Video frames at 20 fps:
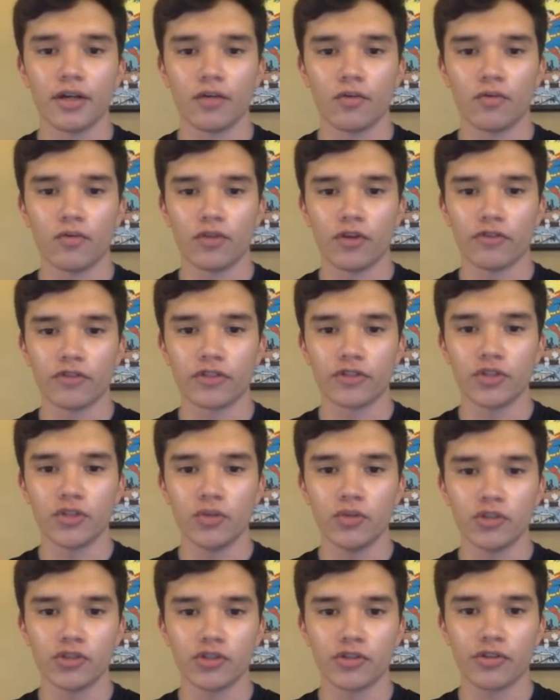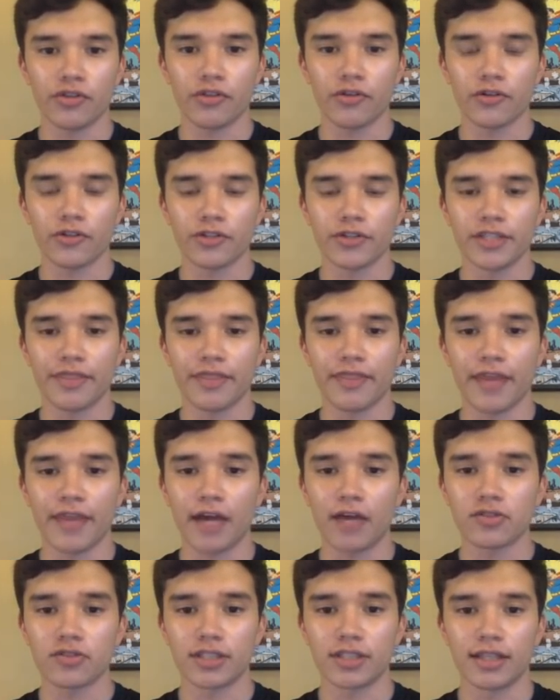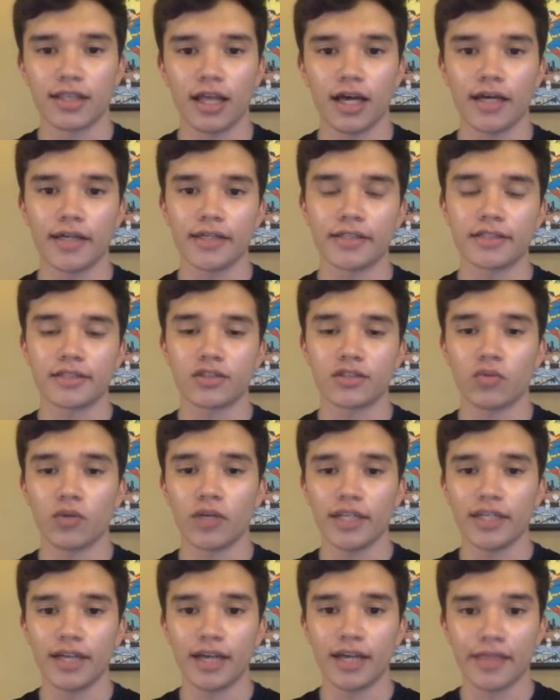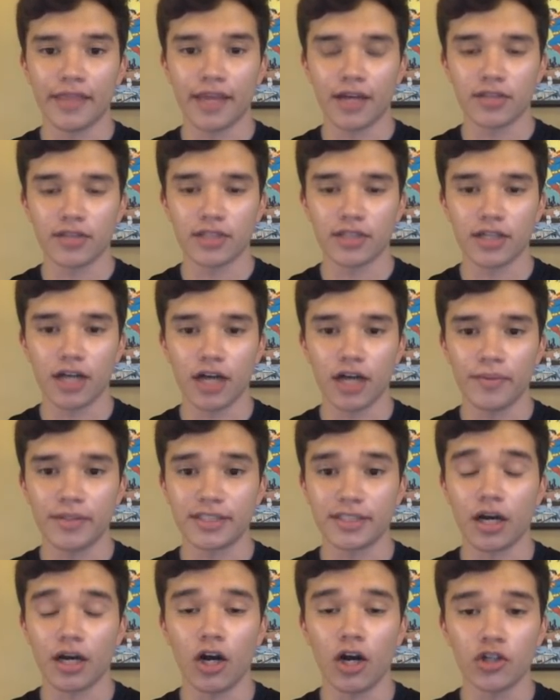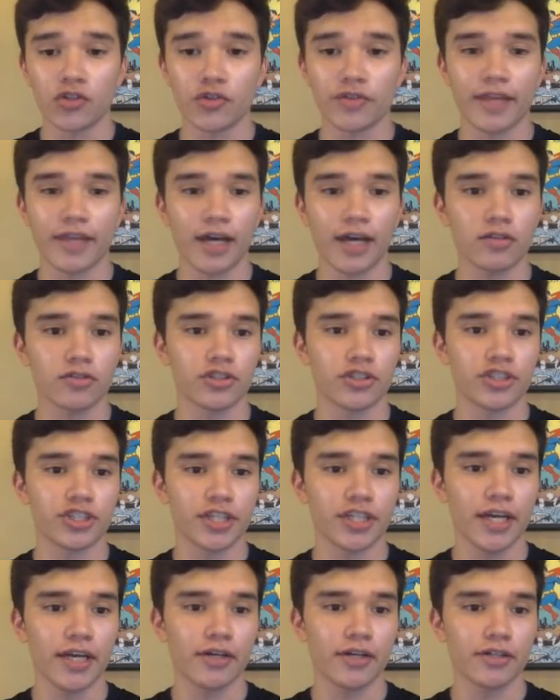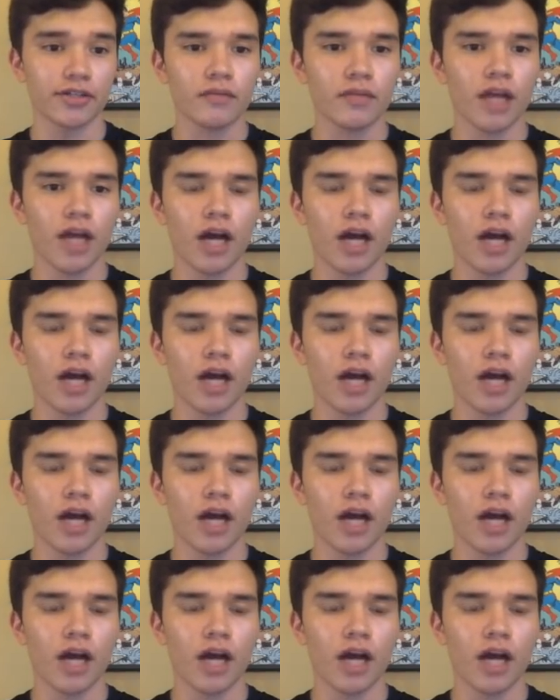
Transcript: with over 213,000 likes, 29,000 comments, 100,000 shares.